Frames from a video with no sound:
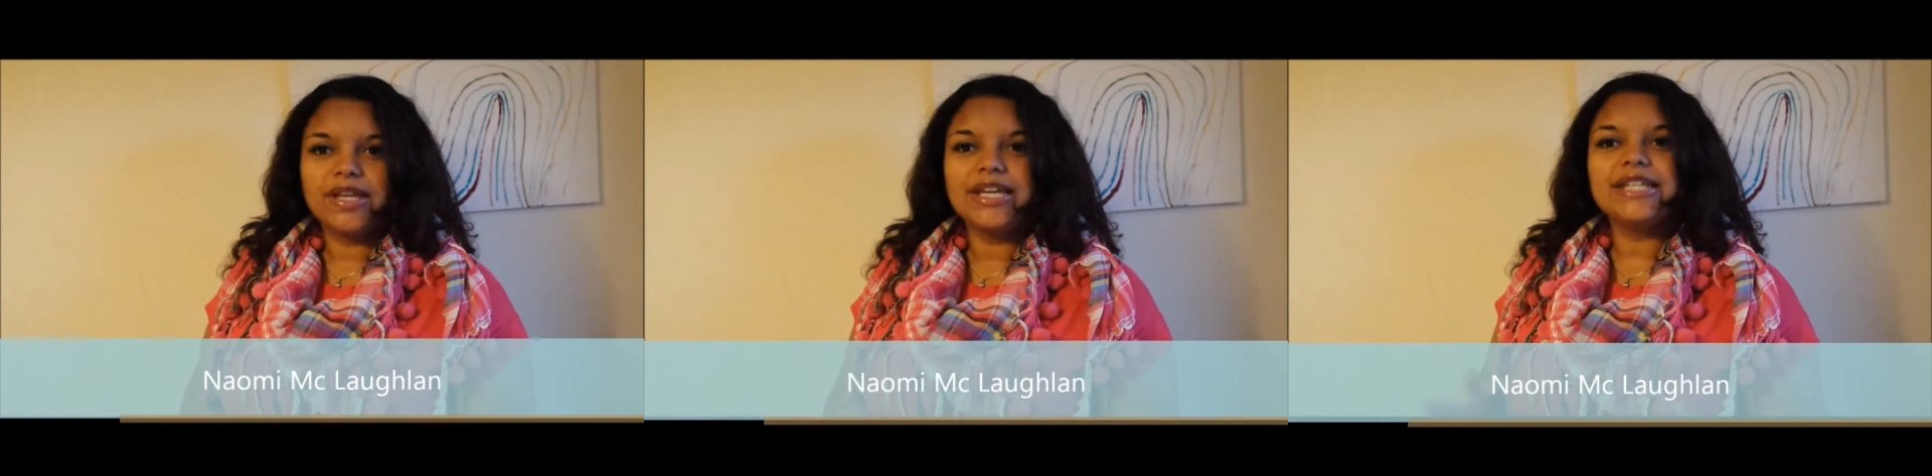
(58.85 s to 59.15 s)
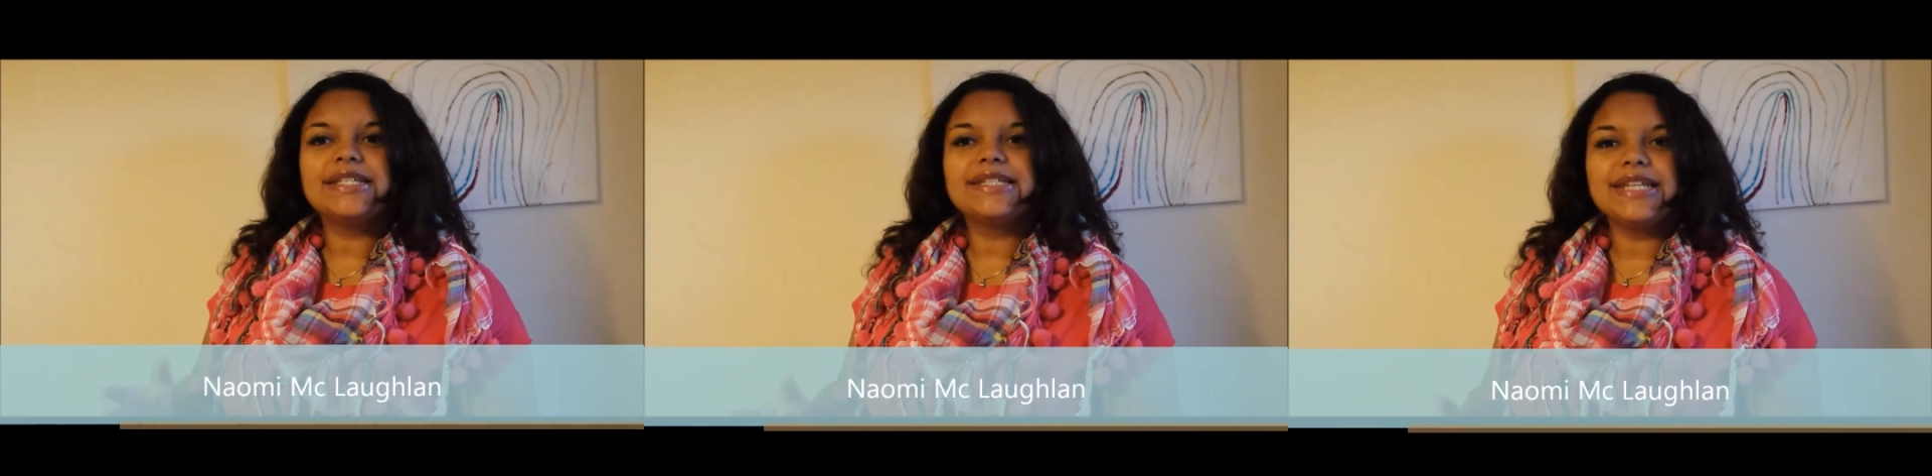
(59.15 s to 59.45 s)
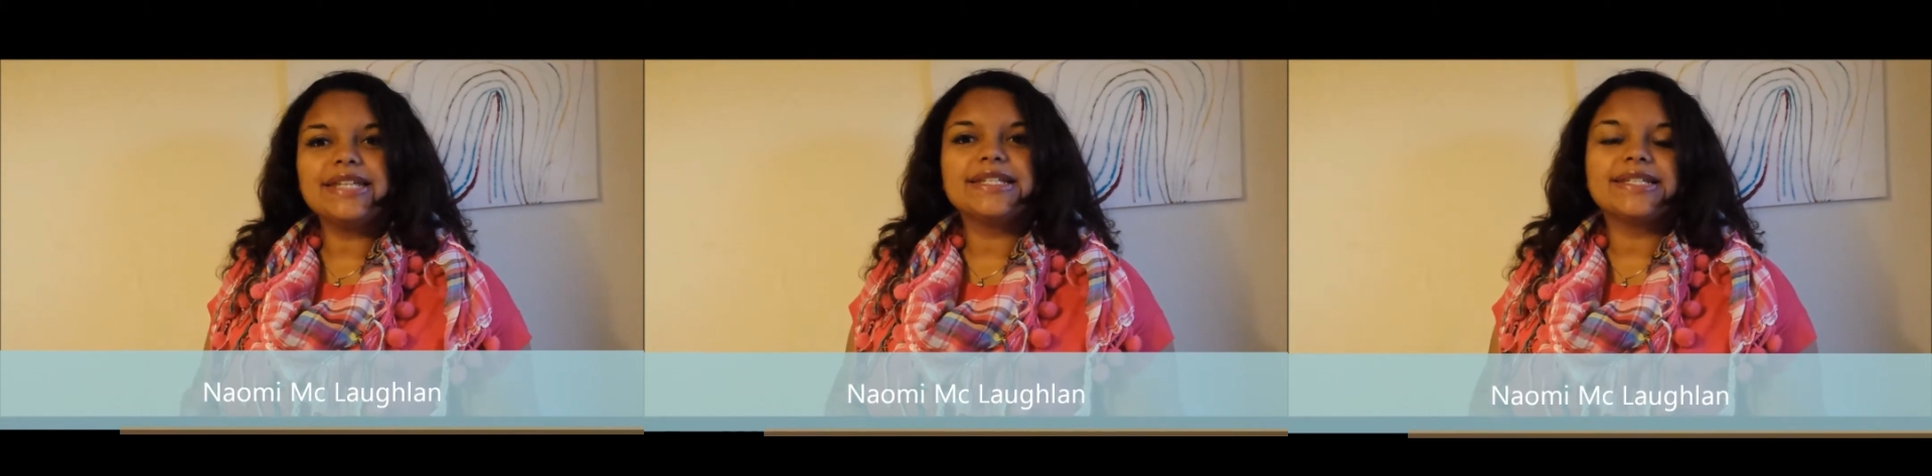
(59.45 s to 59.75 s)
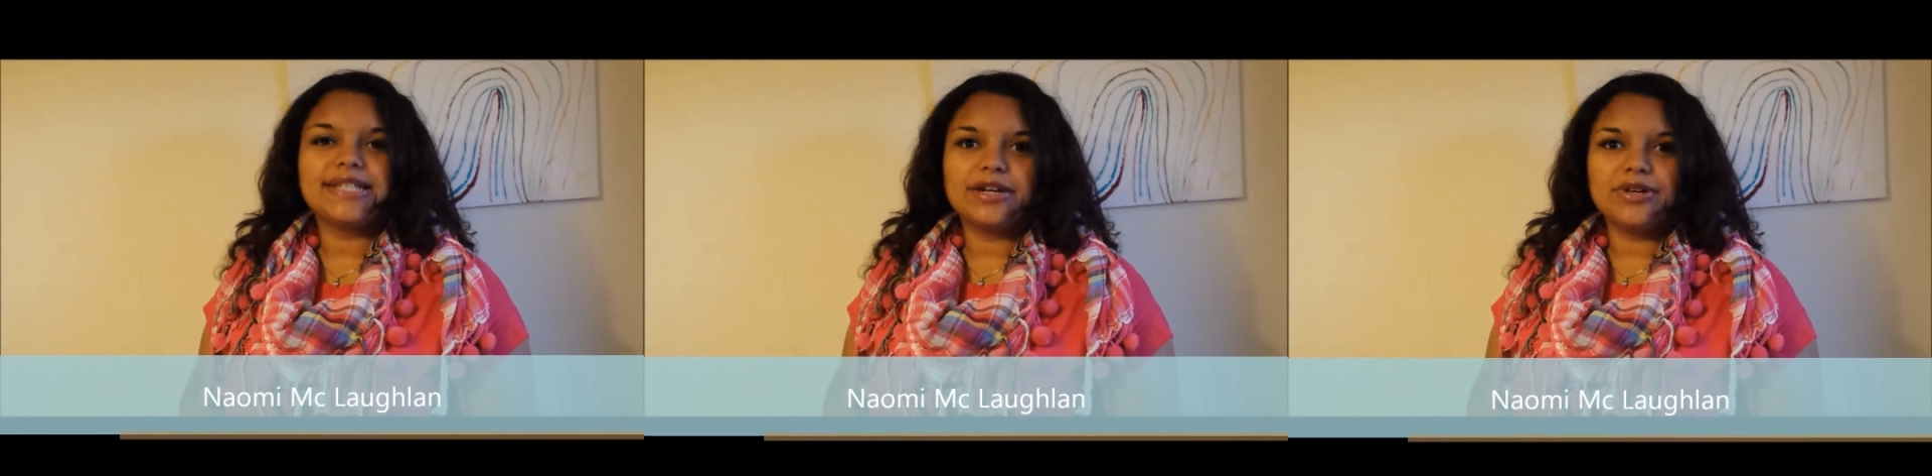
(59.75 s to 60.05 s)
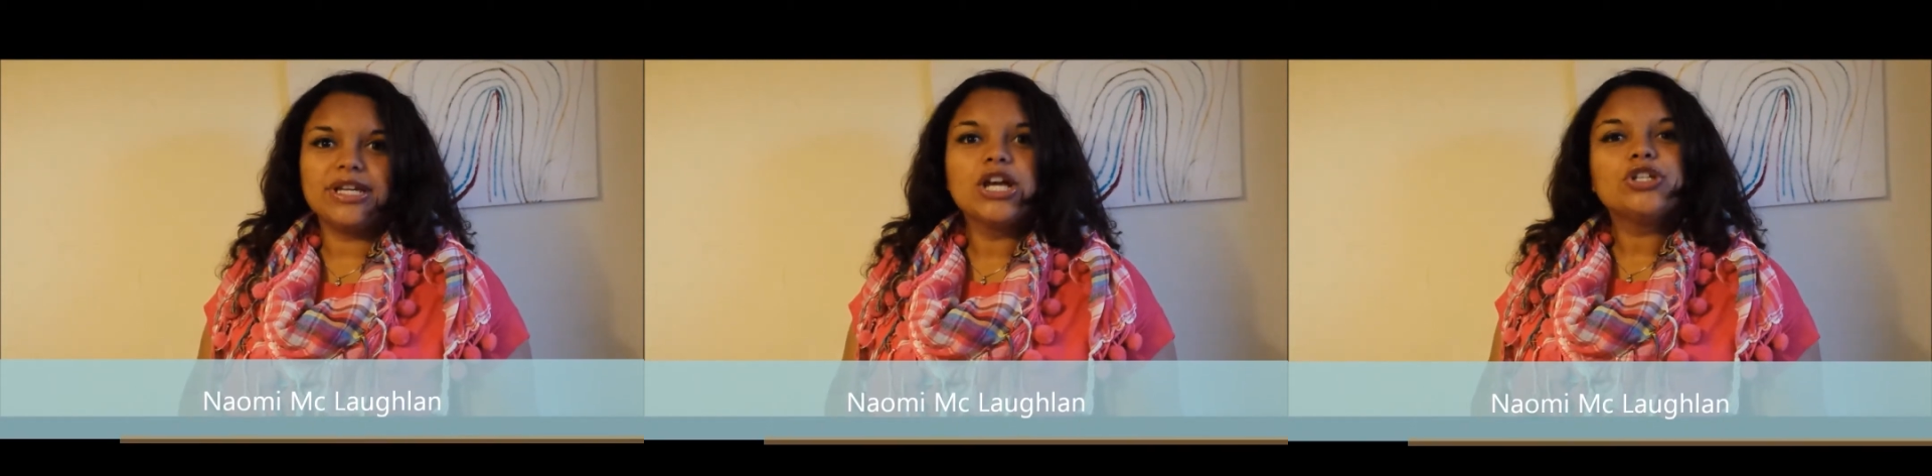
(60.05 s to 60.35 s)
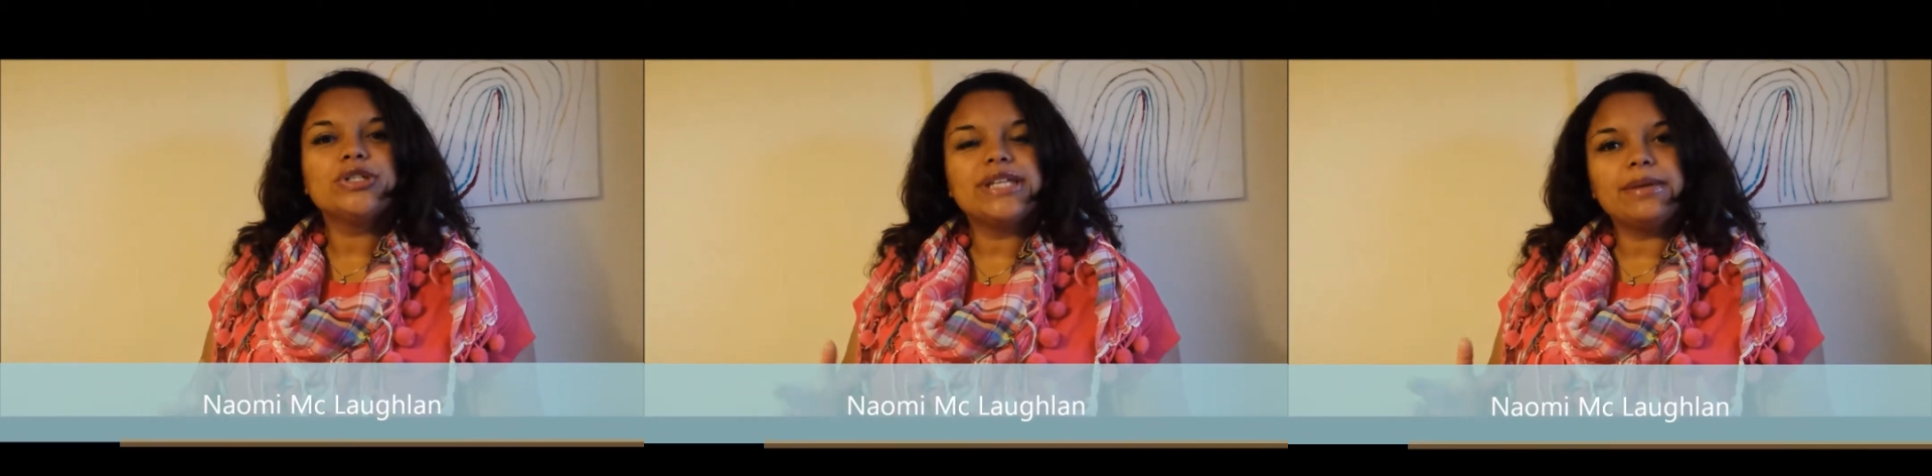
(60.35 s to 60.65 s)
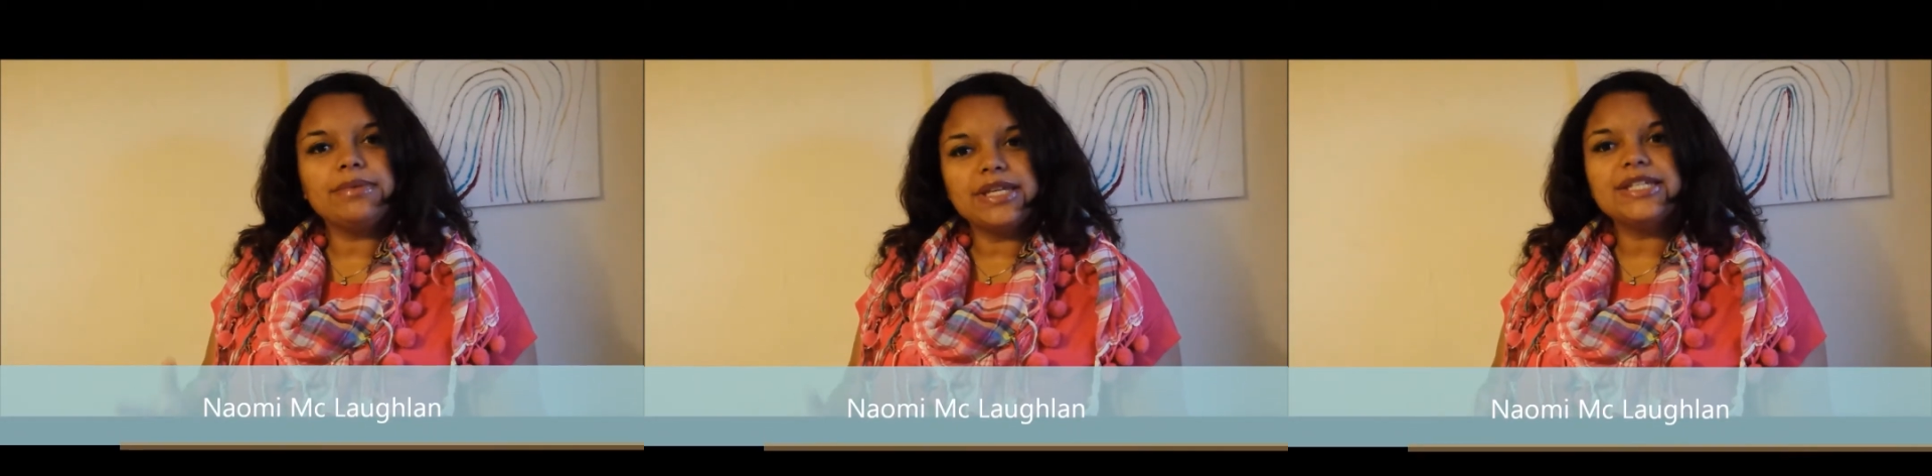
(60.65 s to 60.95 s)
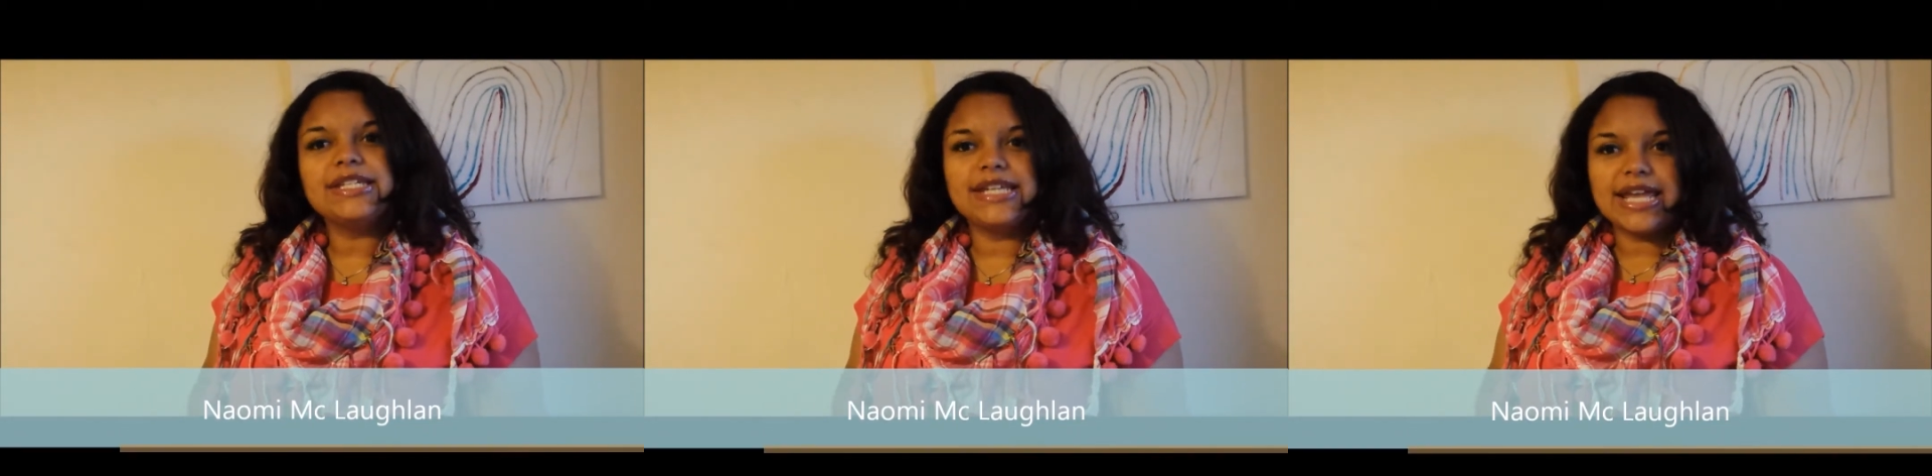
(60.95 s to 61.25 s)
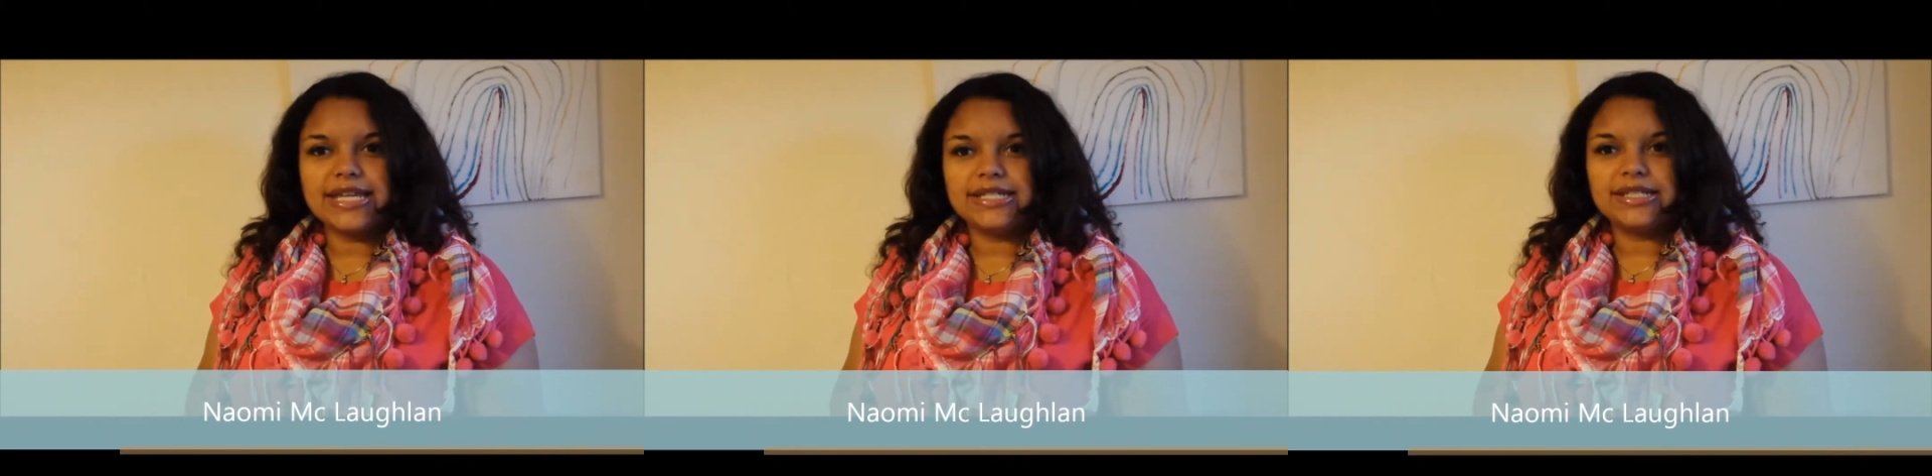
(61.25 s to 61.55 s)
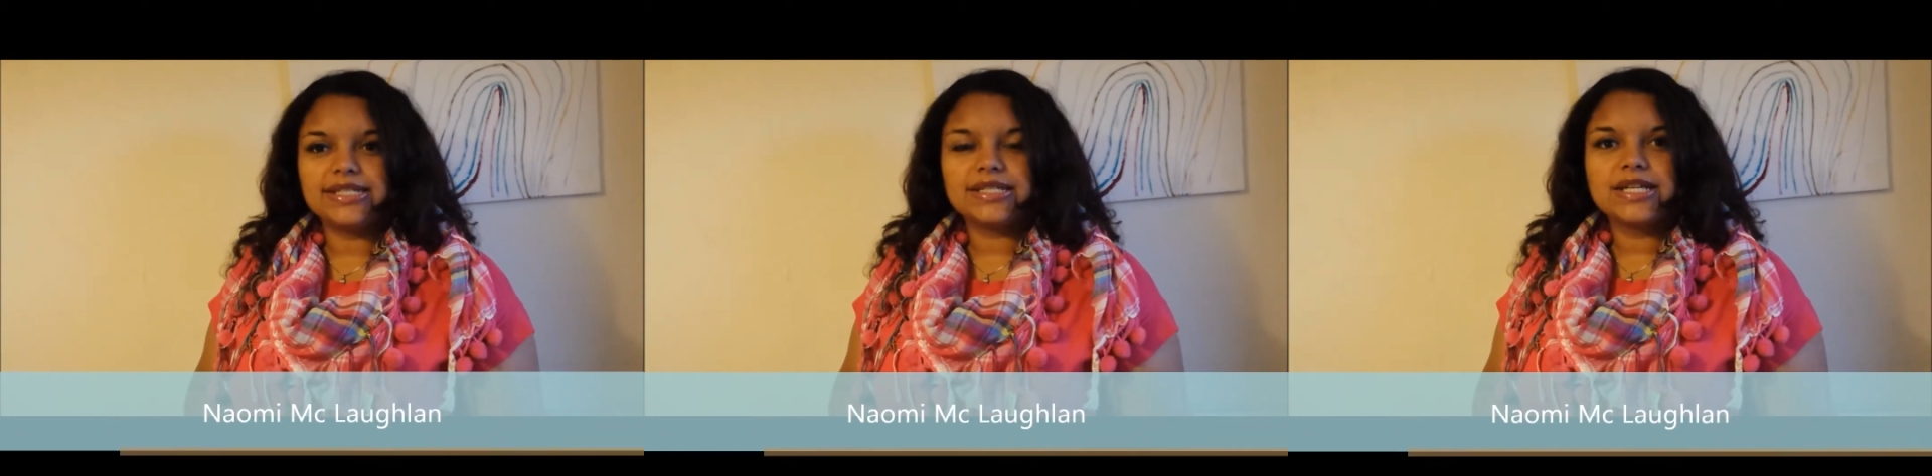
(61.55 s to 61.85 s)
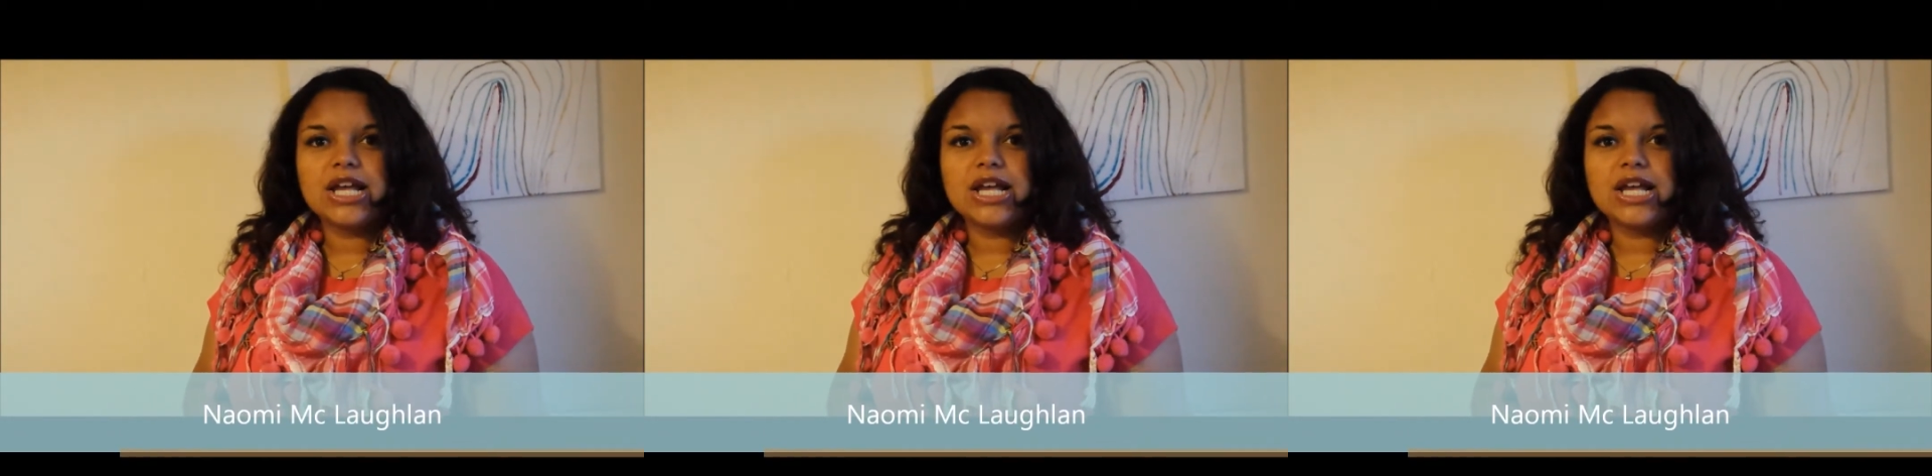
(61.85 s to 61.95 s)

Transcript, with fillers: it is necessary to name indicators,